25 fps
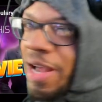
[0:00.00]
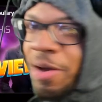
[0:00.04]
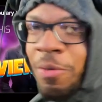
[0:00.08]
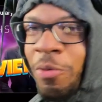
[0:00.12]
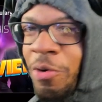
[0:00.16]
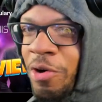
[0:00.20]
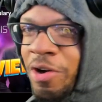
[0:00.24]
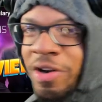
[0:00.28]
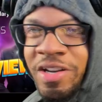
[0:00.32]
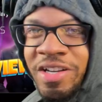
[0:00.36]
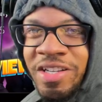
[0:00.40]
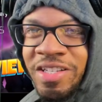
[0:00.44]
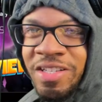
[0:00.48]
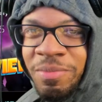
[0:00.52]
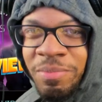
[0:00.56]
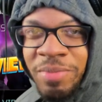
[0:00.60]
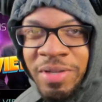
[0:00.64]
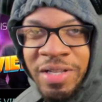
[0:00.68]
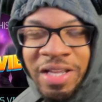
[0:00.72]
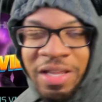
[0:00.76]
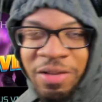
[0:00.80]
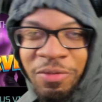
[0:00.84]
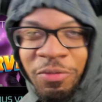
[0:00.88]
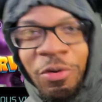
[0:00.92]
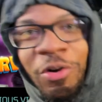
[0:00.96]
where it needs to be
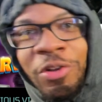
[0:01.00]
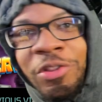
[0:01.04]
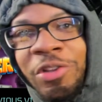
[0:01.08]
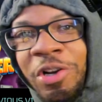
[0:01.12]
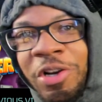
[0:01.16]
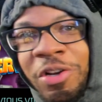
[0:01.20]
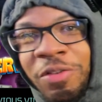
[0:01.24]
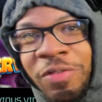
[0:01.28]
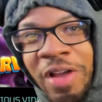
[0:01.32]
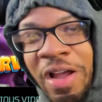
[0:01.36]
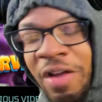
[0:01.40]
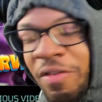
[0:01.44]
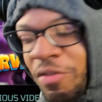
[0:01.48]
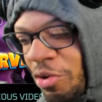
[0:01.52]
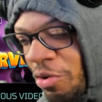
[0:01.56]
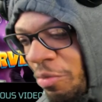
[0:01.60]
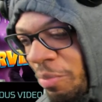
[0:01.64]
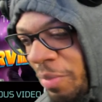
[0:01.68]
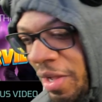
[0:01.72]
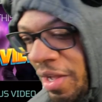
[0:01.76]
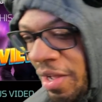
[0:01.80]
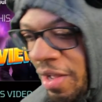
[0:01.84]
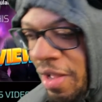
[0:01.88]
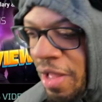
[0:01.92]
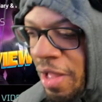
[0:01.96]
at for a 35-year-old
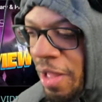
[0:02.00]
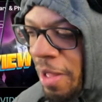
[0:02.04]
man.